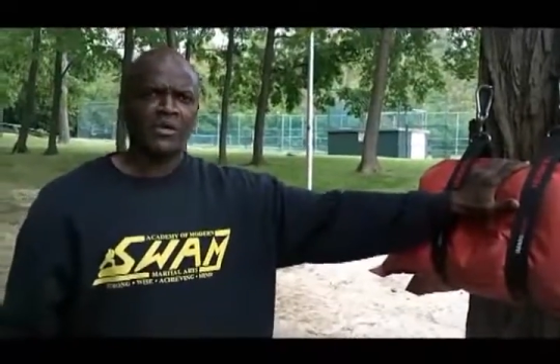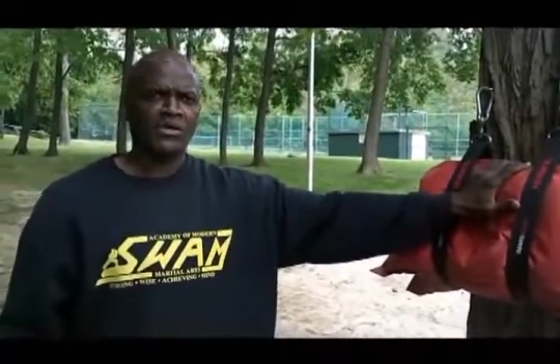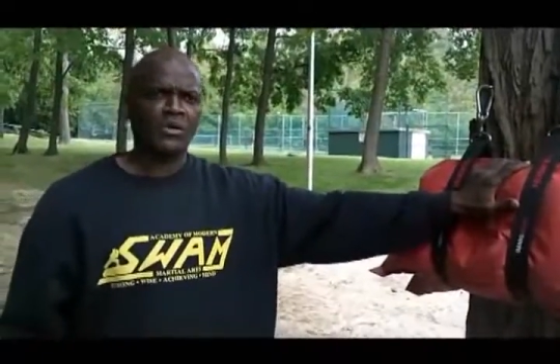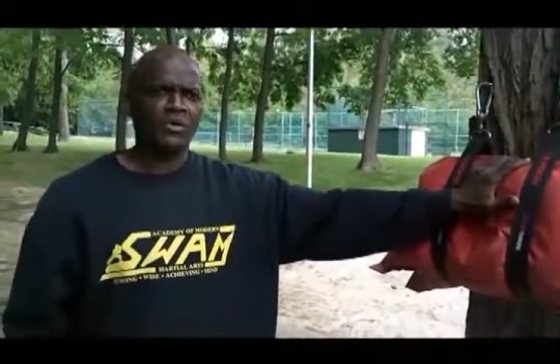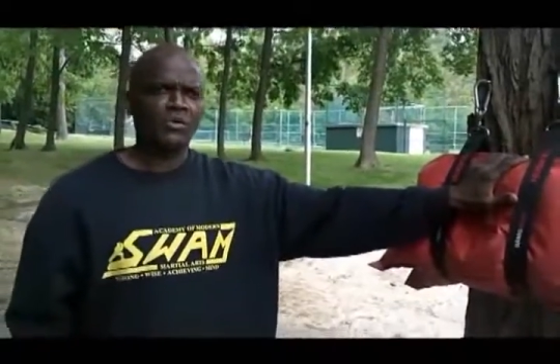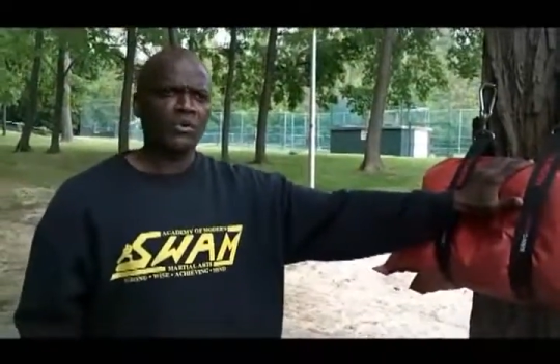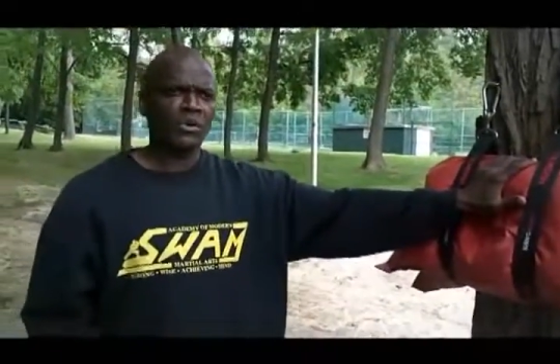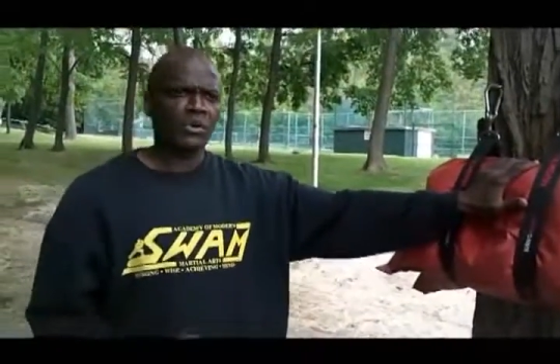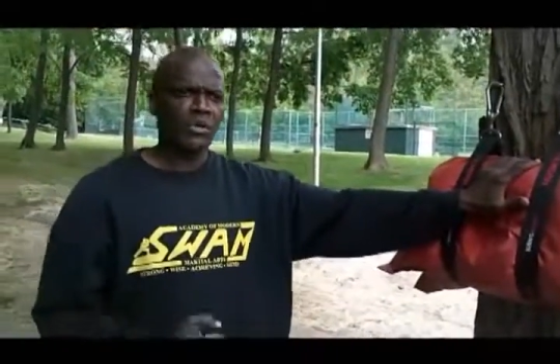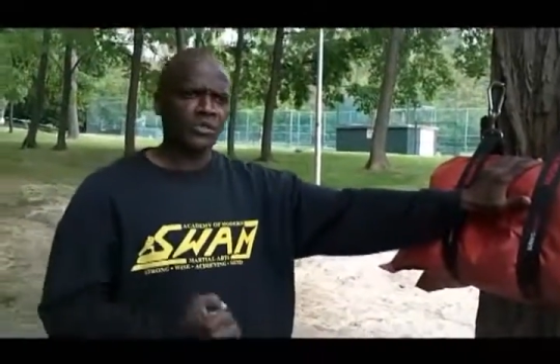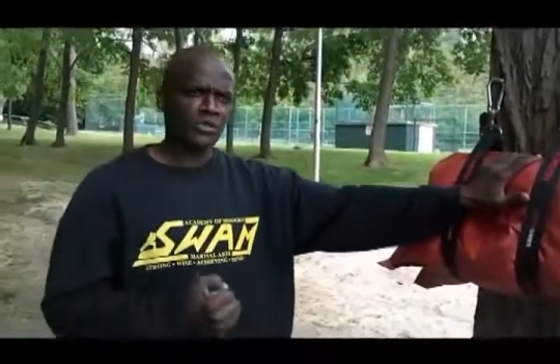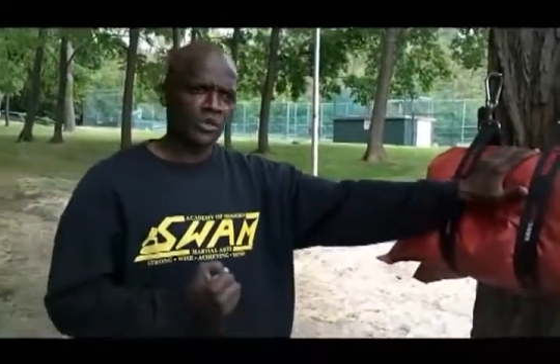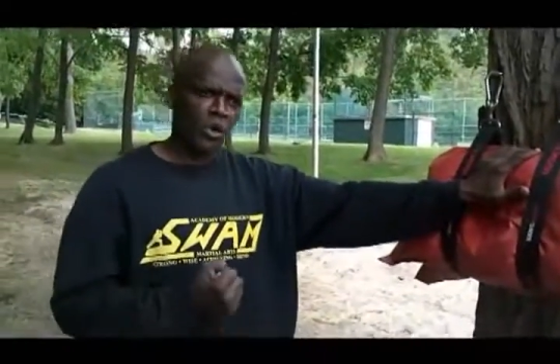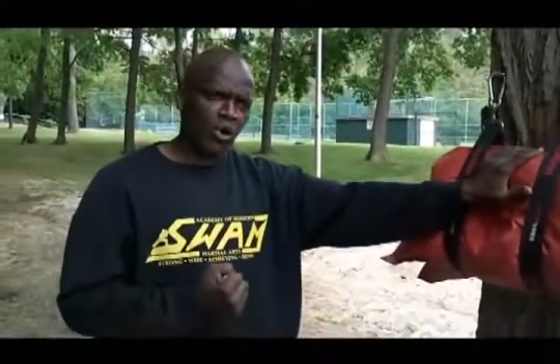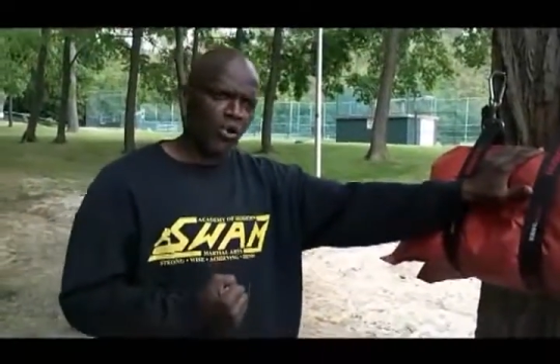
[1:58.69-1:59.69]

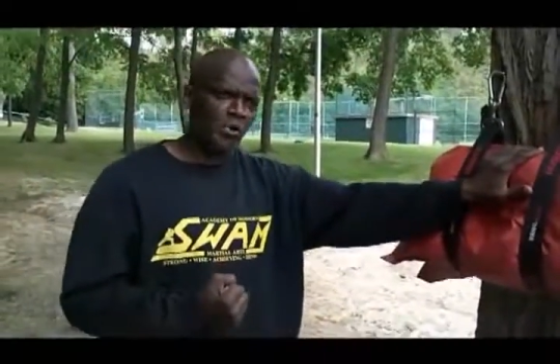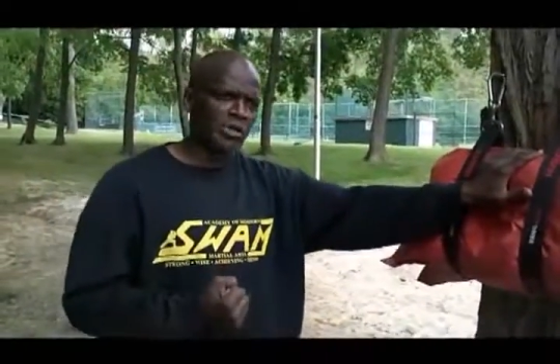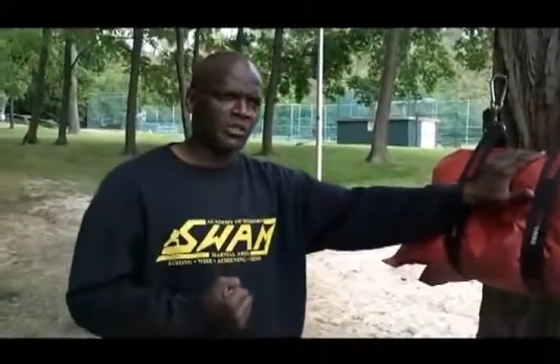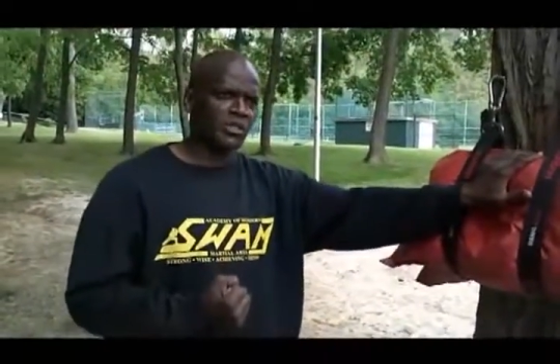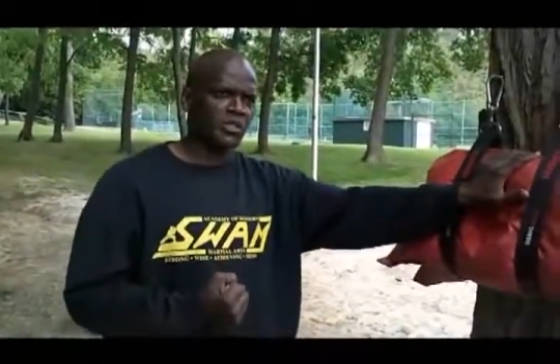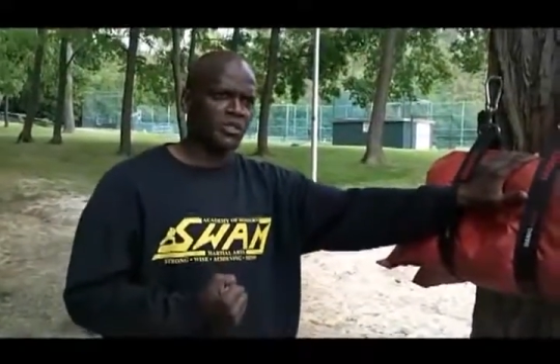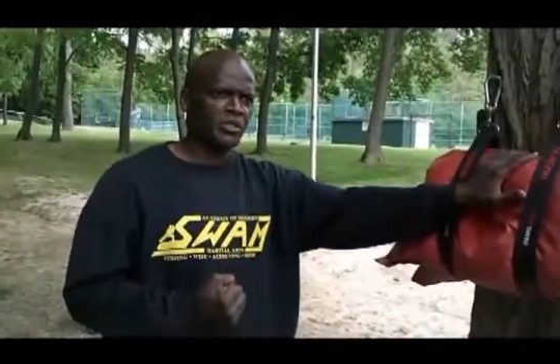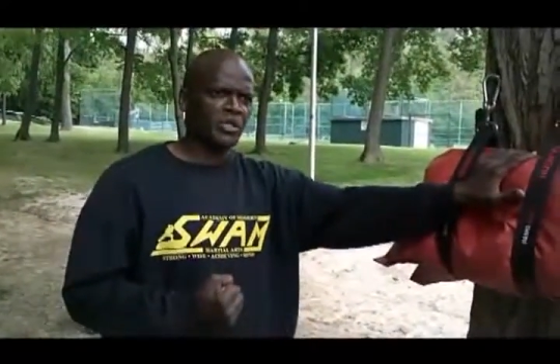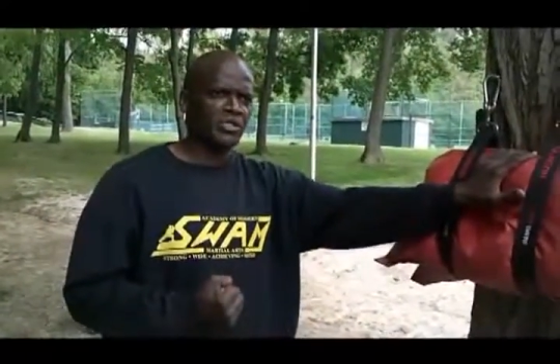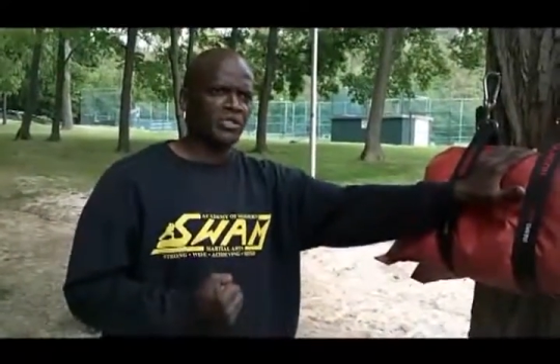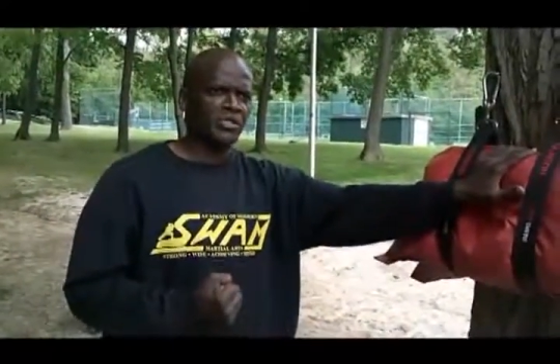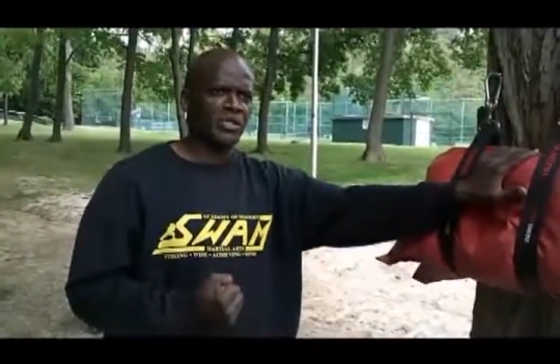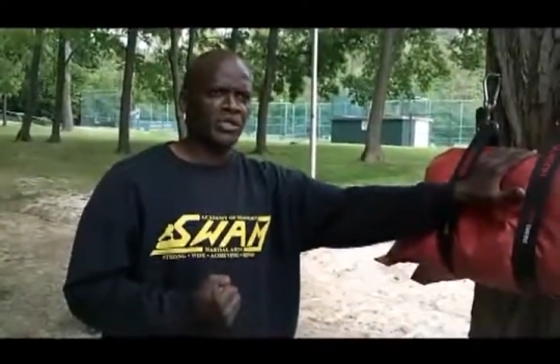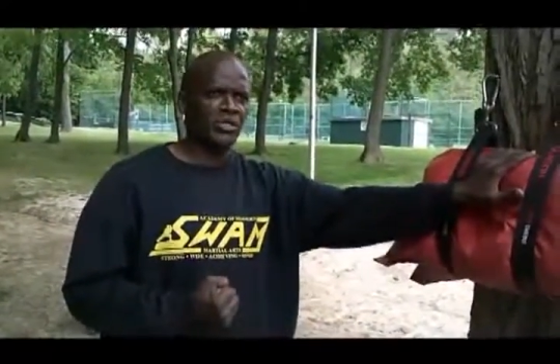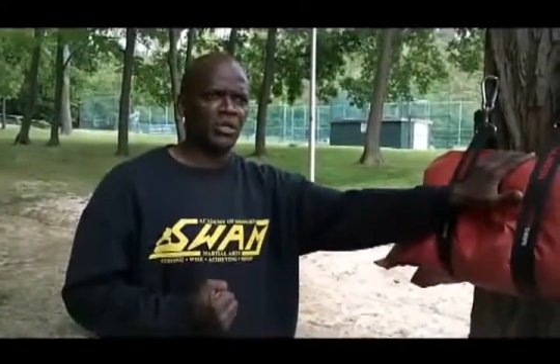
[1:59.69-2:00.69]
because always
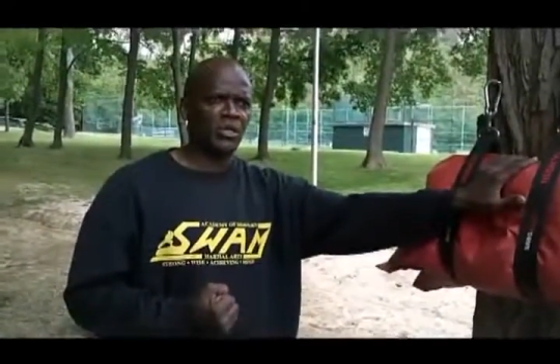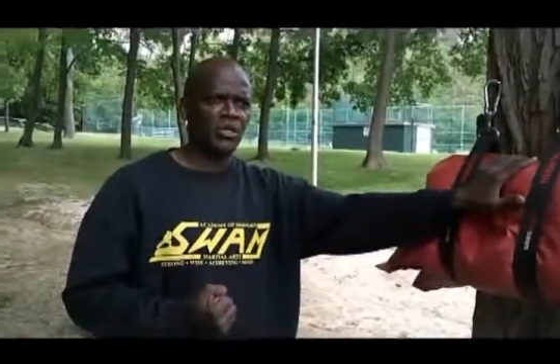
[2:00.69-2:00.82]
conditioning